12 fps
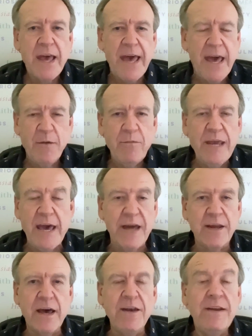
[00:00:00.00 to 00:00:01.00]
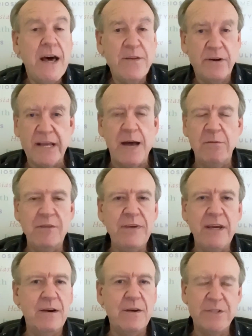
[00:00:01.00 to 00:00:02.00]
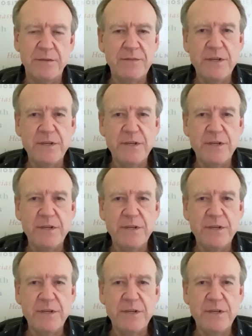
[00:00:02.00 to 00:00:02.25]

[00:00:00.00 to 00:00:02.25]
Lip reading: And we had another couple of years of